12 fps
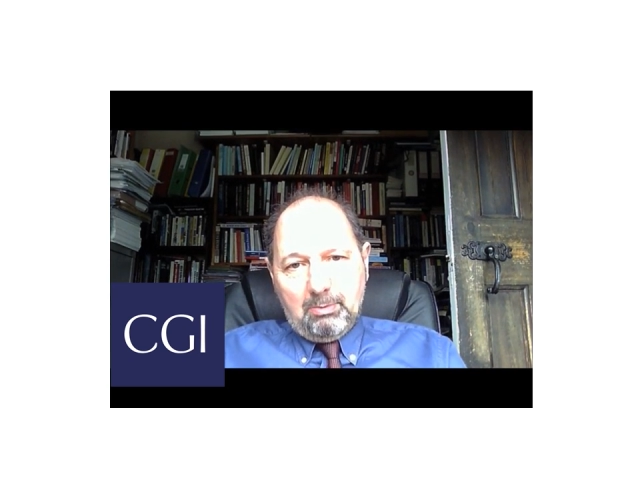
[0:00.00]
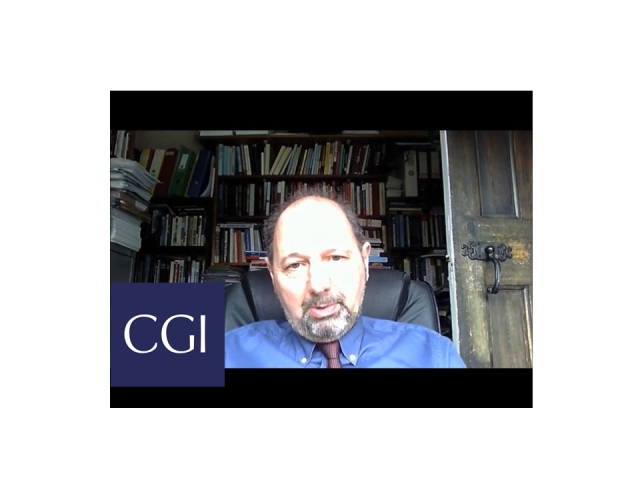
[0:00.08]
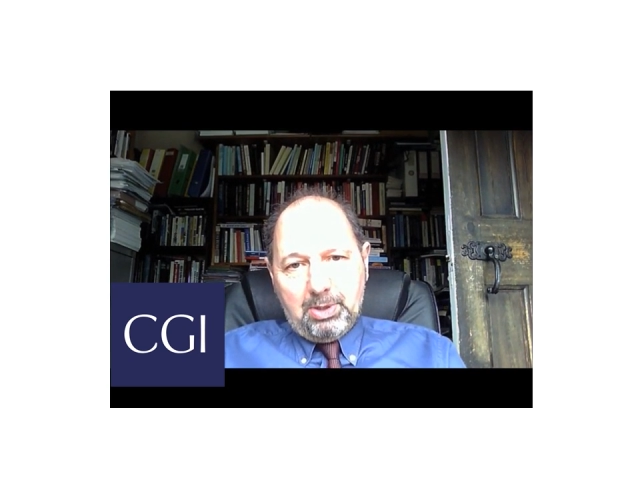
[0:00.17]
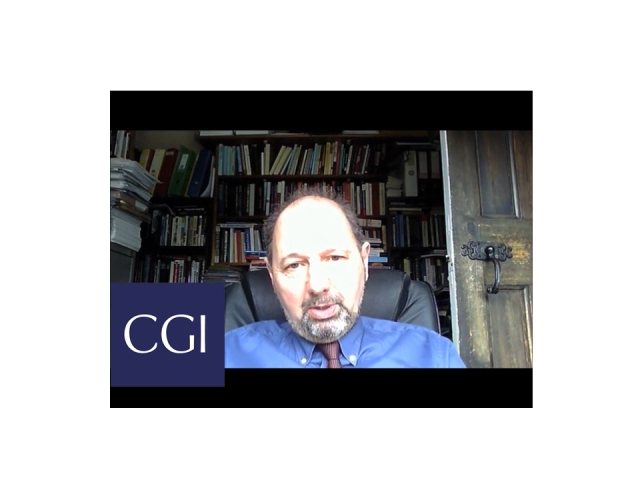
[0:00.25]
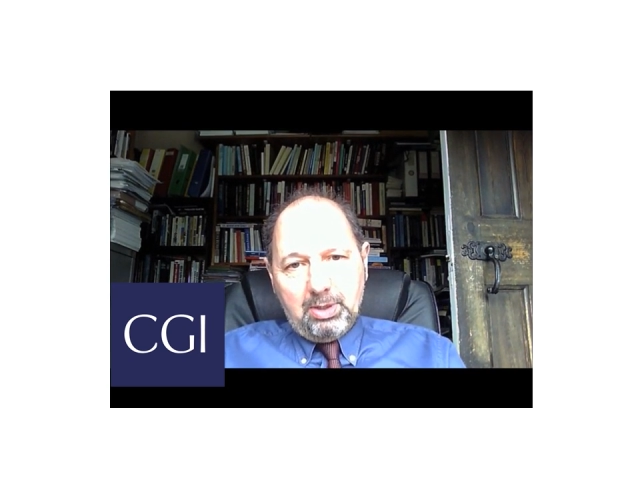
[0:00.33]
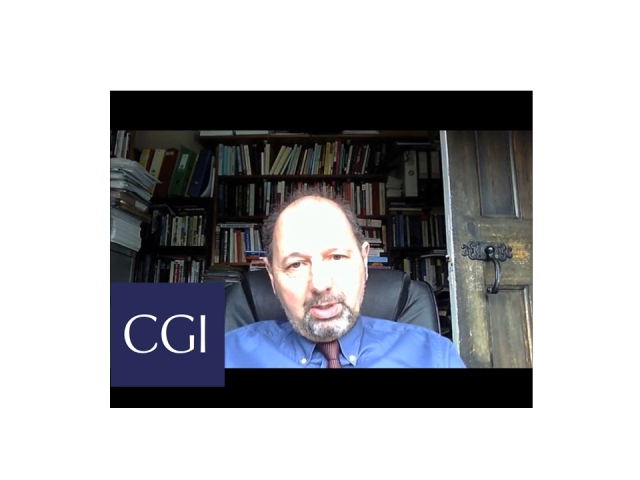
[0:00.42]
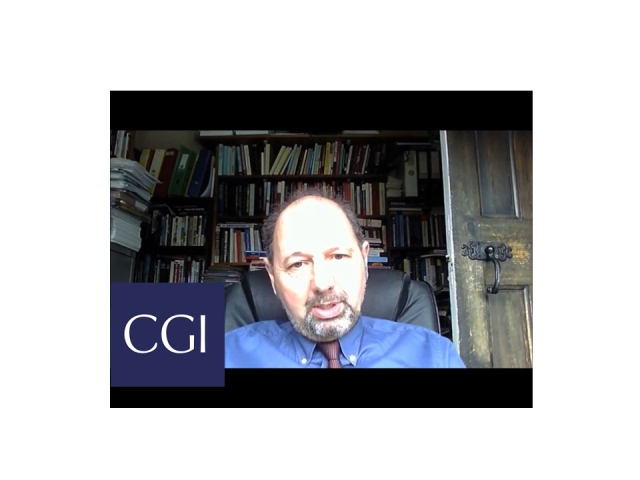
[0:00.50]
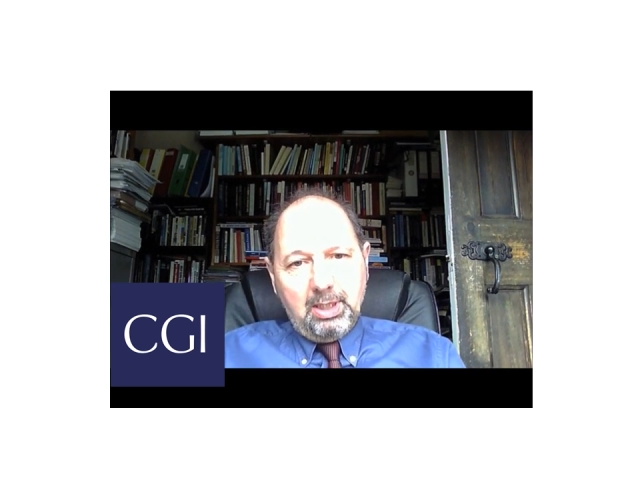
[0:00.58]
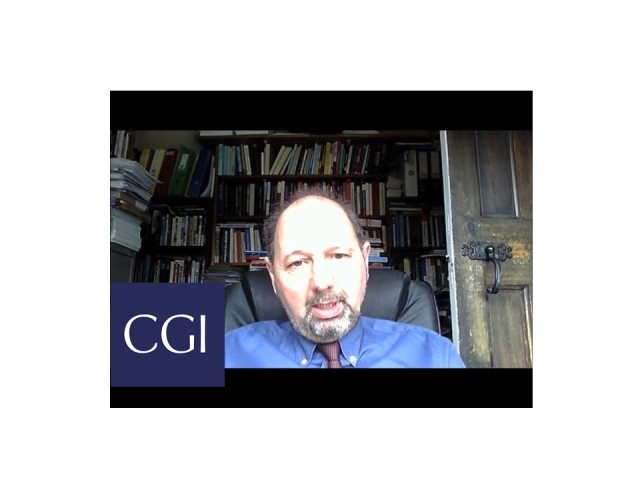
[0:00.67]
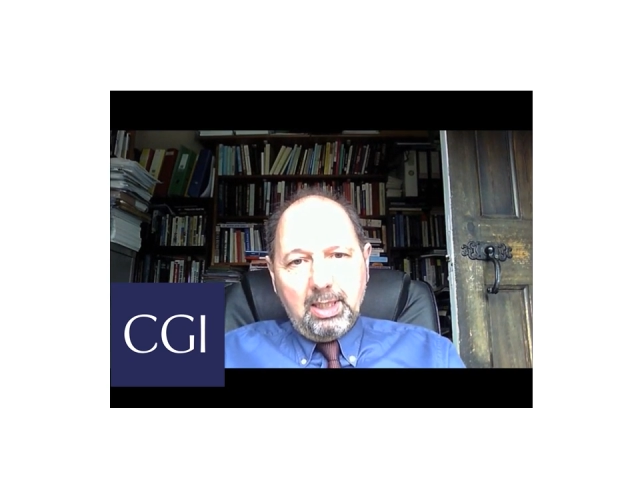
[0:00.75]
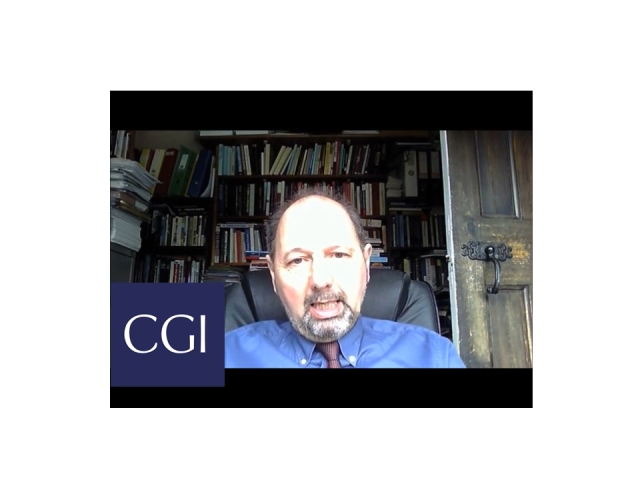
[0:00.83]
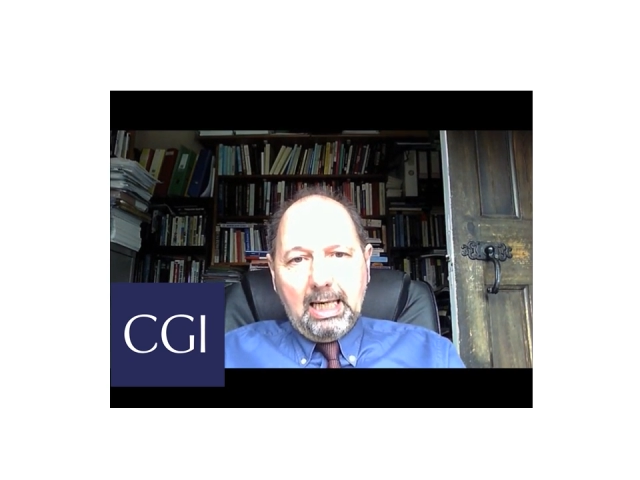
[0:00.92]

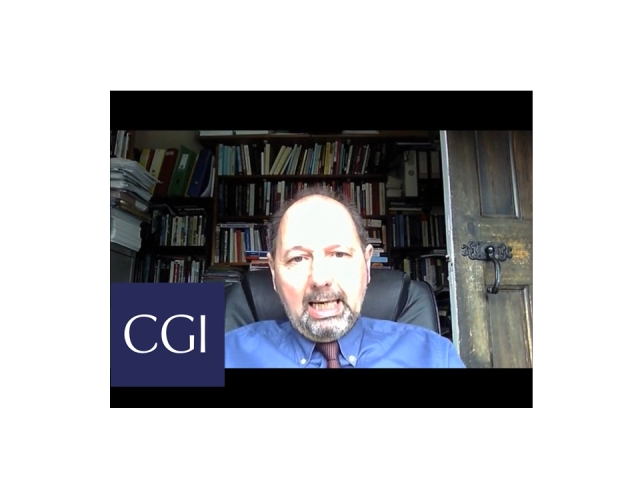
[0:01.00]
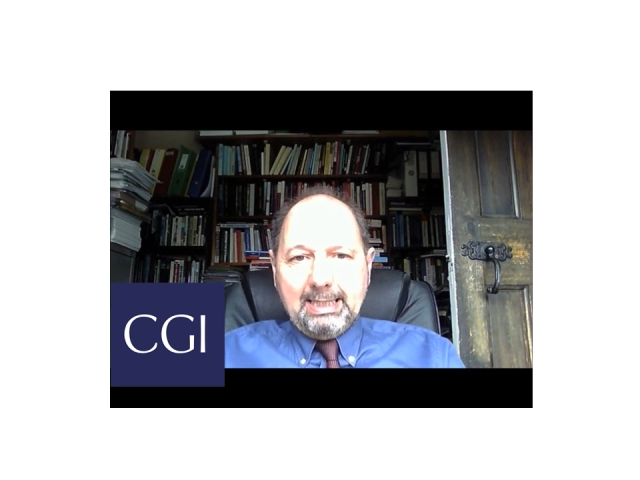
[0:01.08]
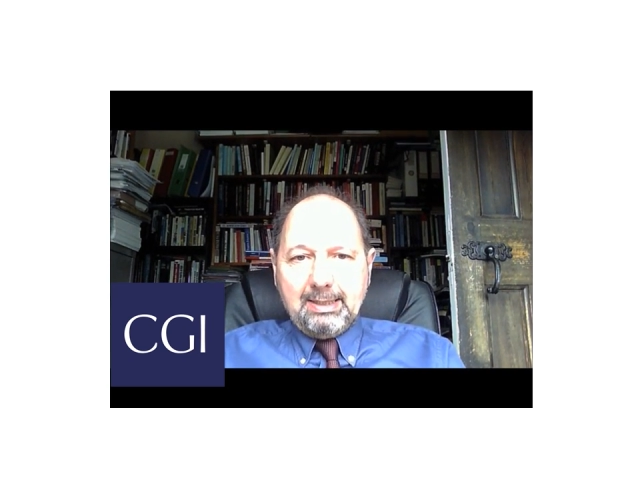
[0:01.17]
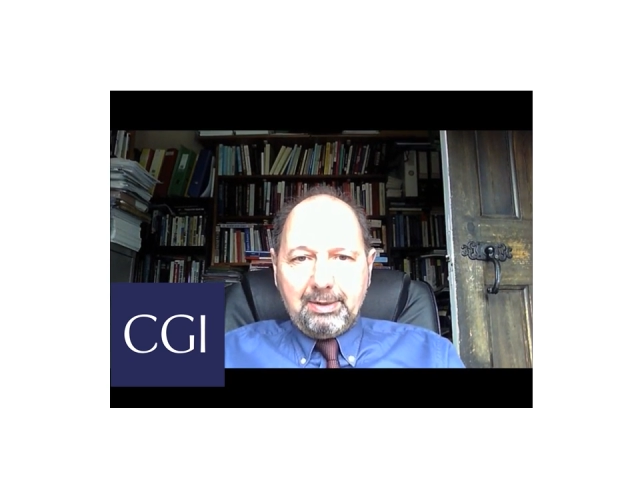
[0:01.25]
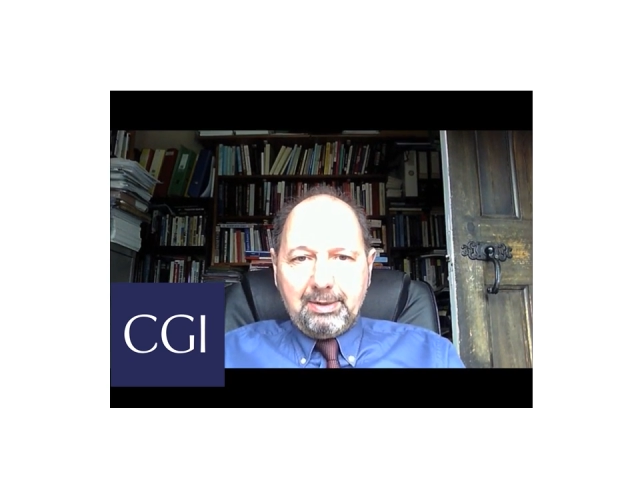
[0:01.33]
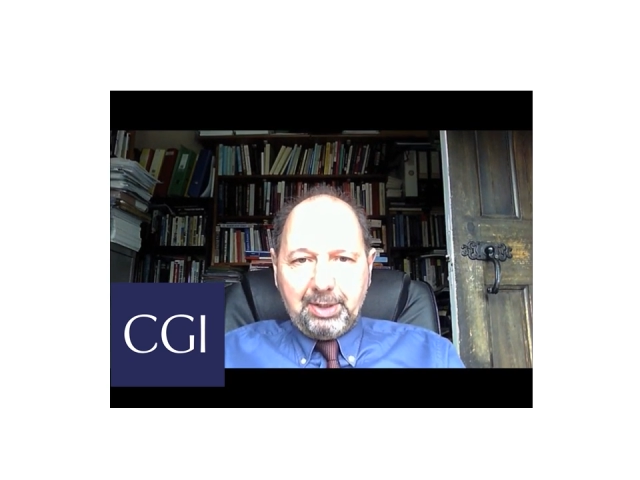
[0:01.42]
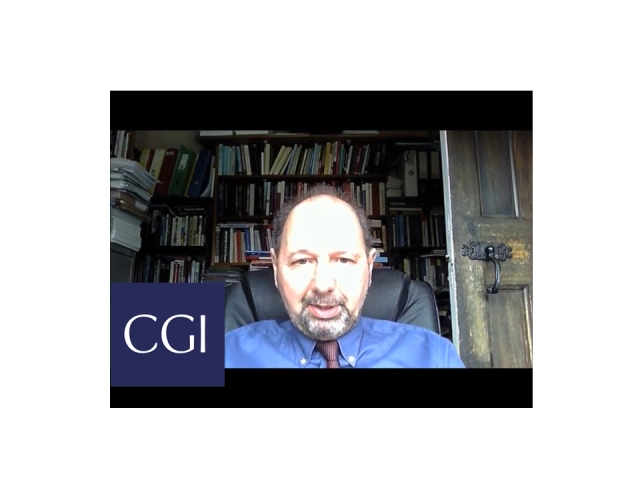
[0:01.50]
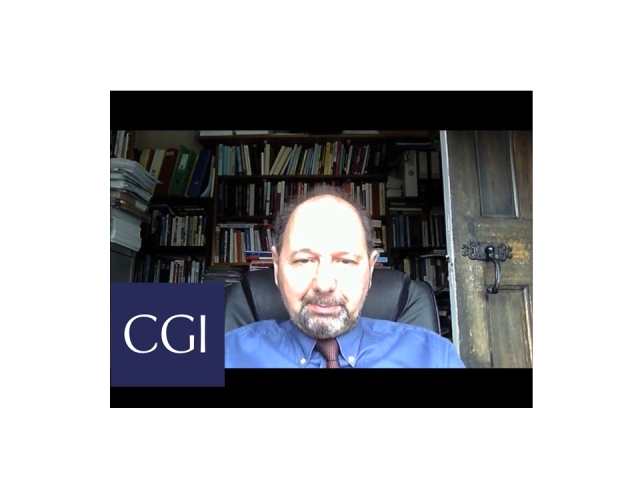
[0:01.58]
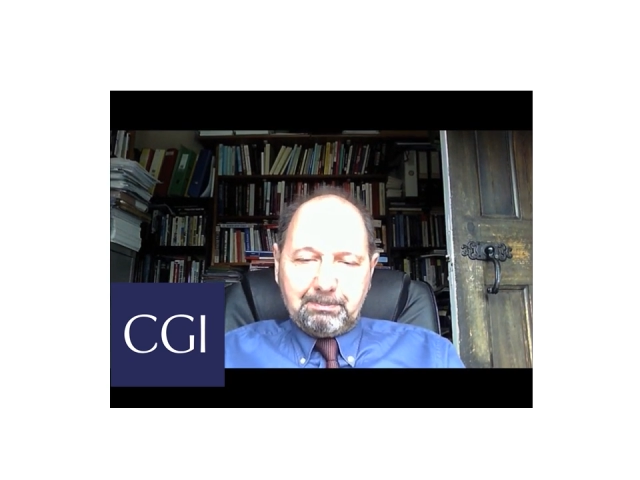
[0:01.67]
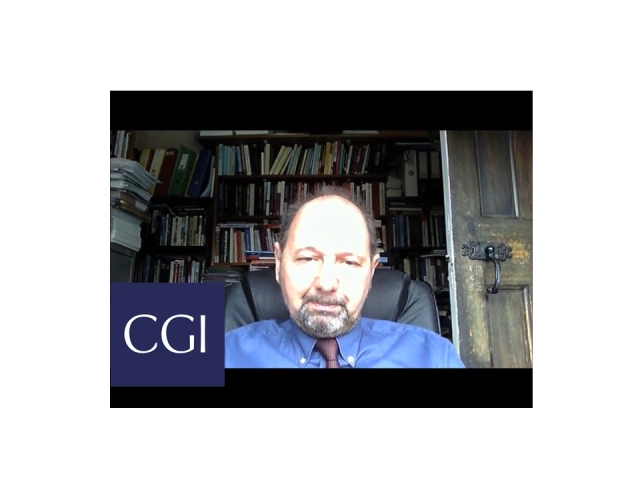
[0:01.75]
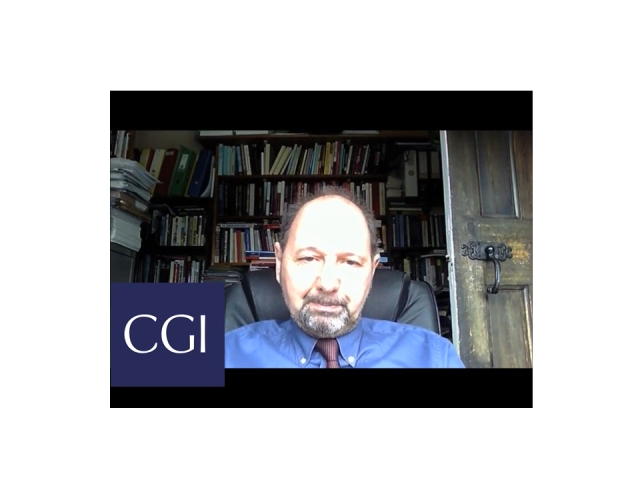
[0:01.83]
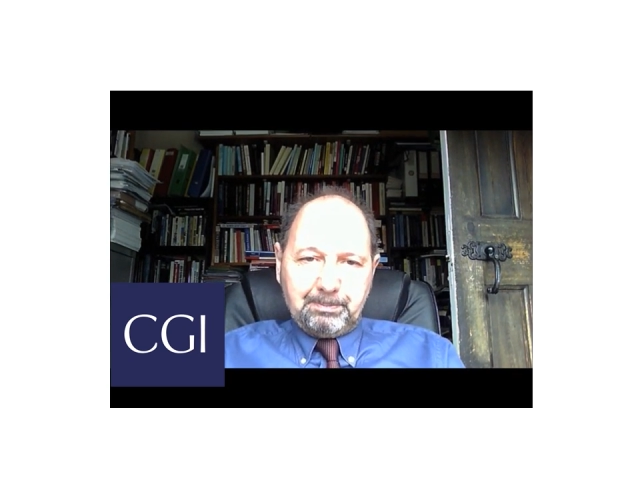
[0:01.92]
opportunity, I don't know.